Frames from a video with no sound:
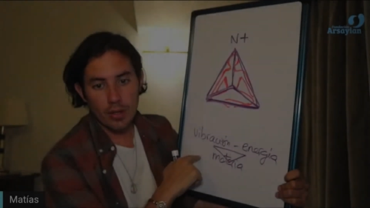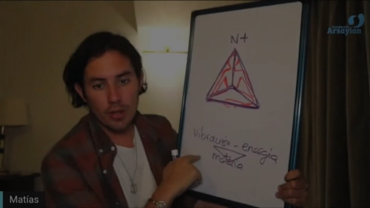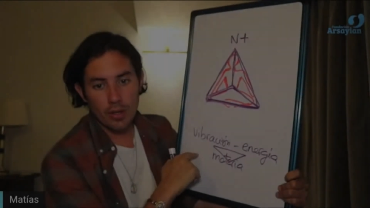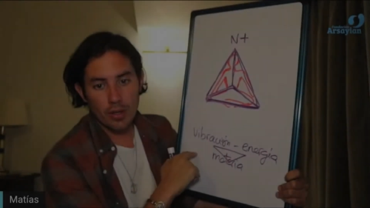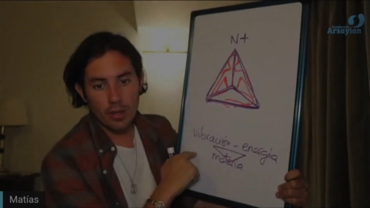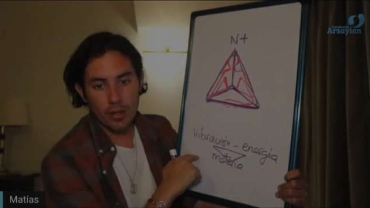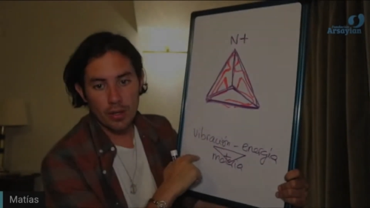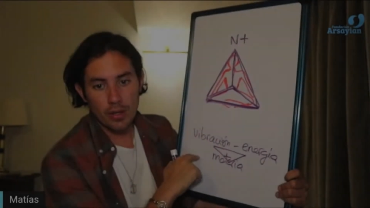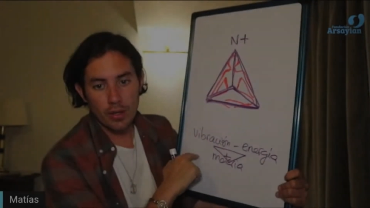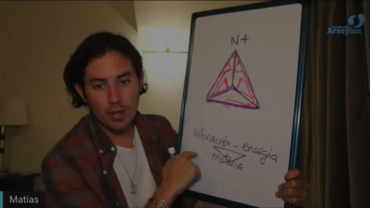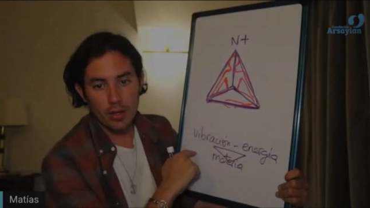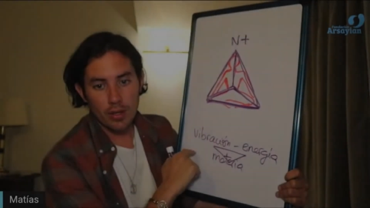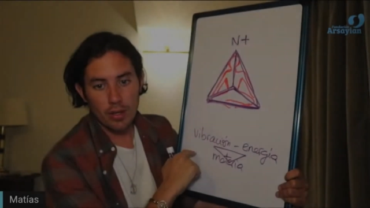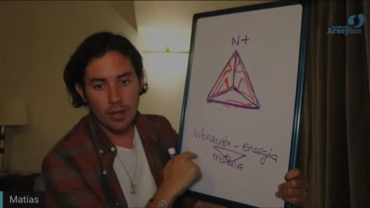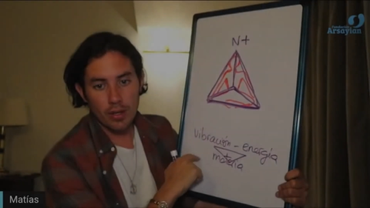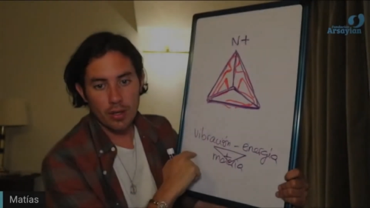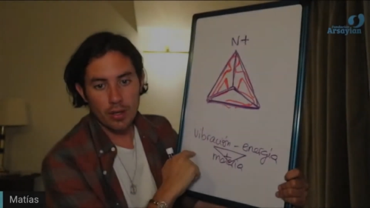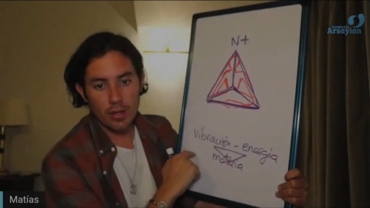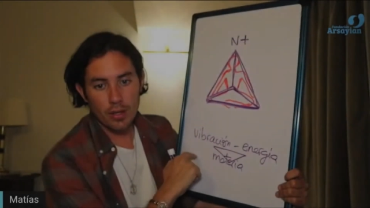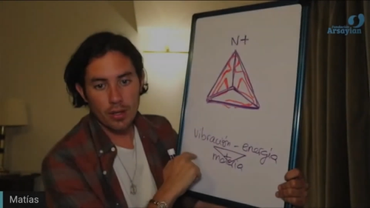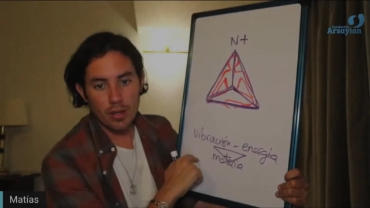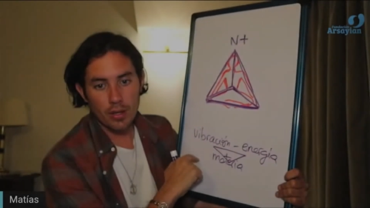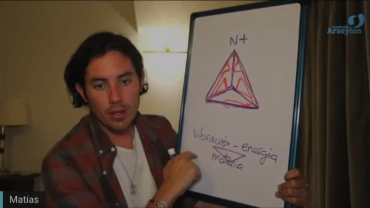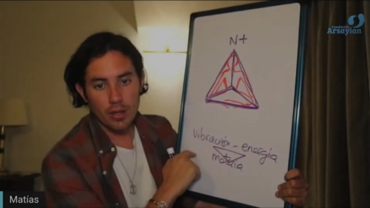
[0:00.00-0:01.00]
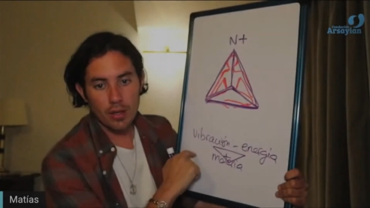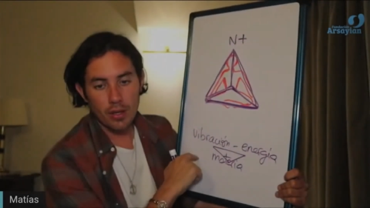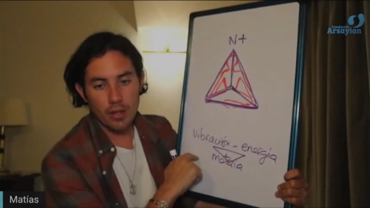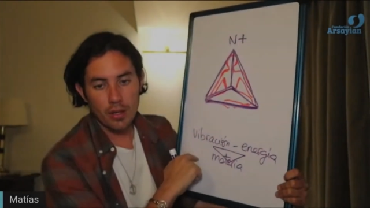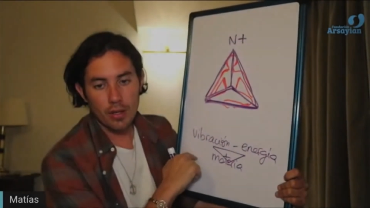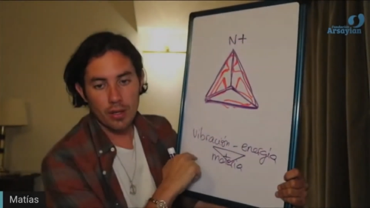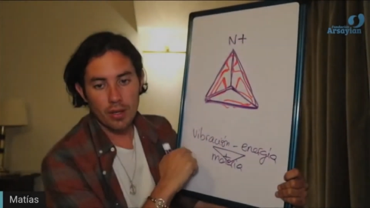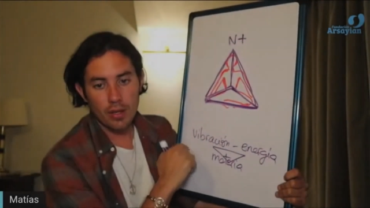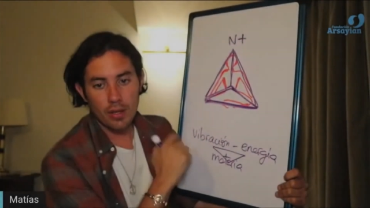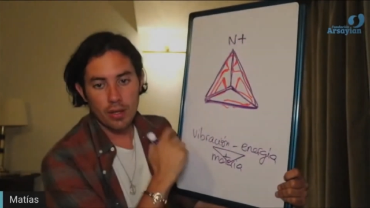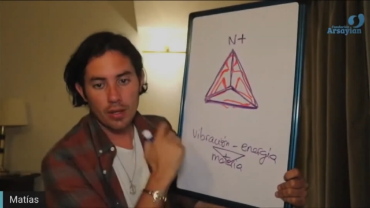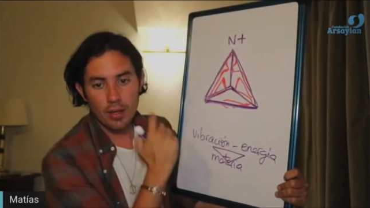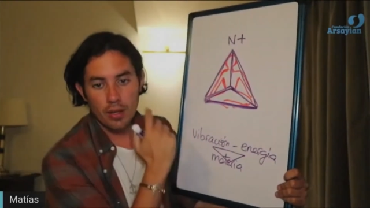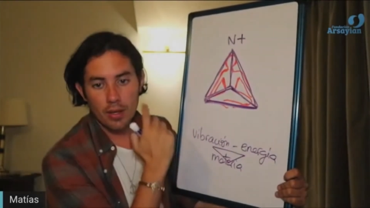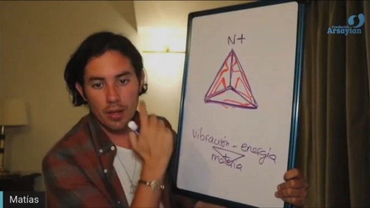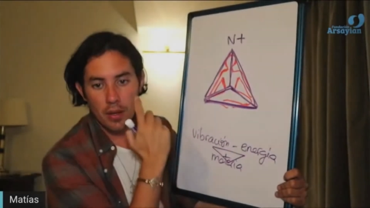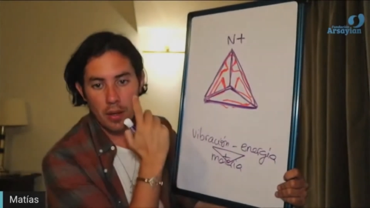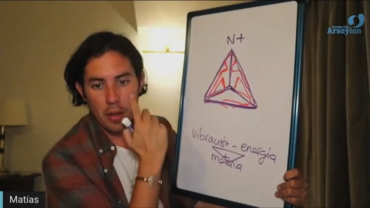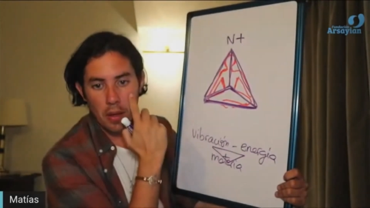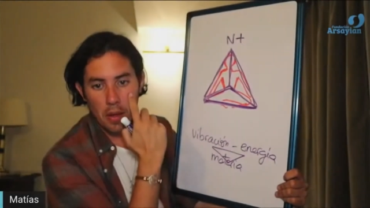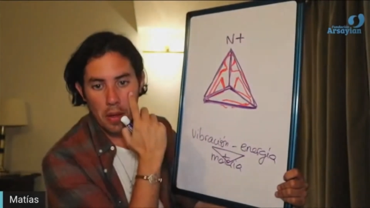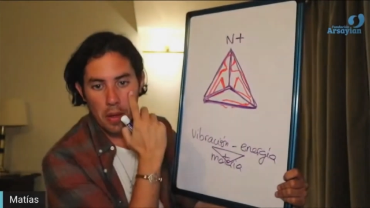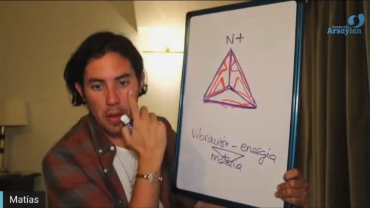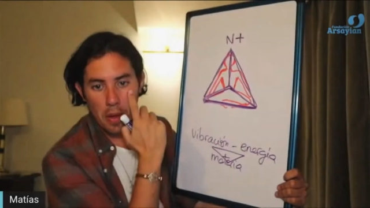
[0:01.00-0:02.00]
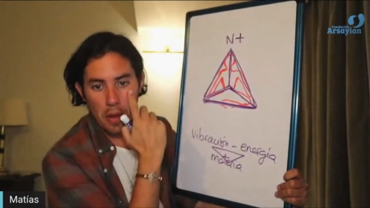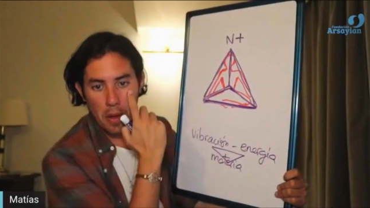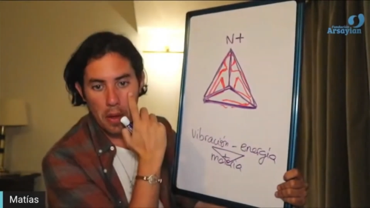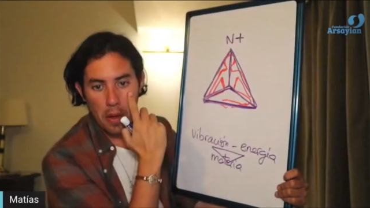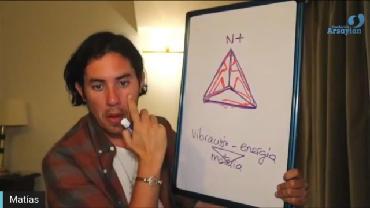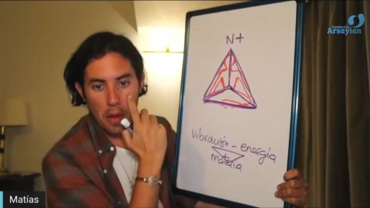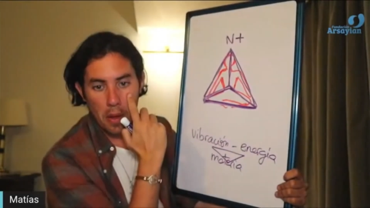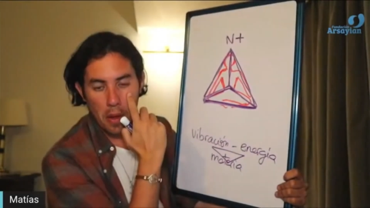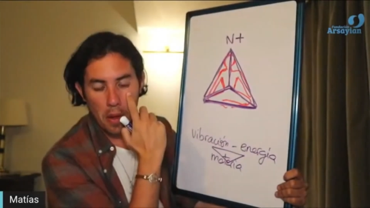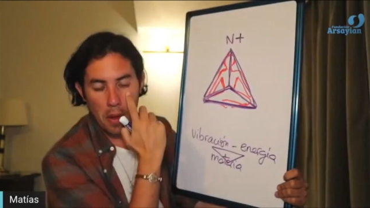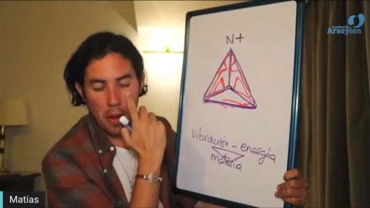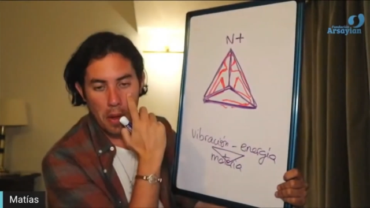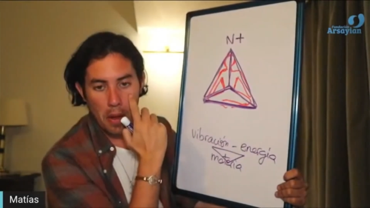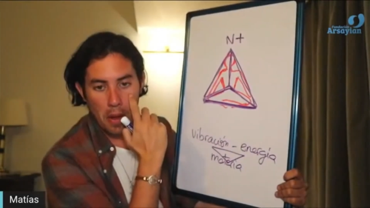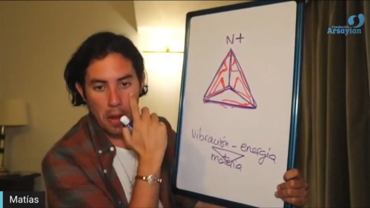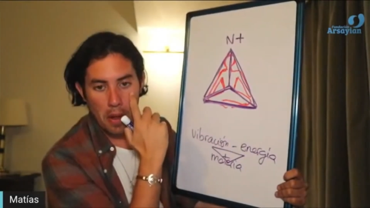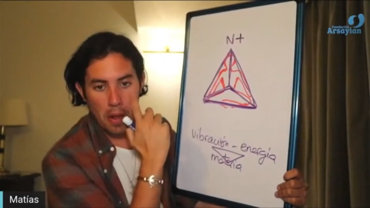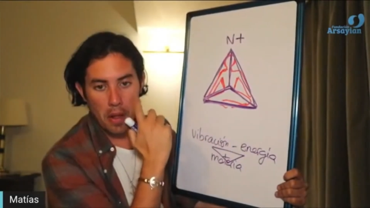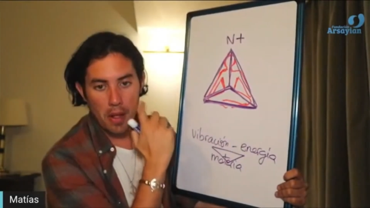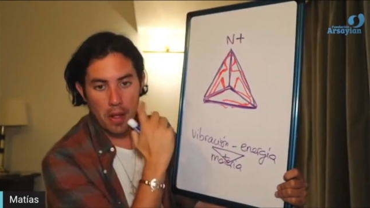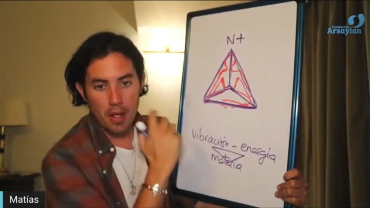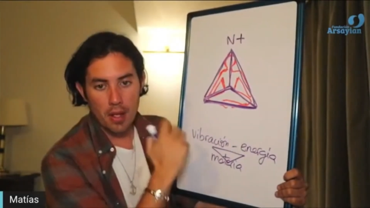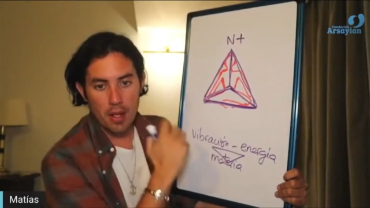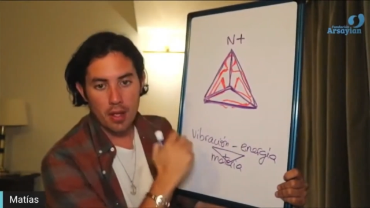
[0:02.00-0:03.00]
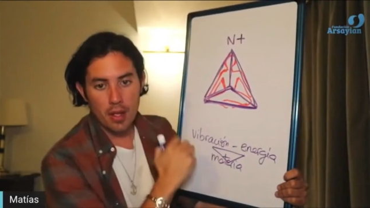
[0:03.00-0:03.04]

Nobody speaks.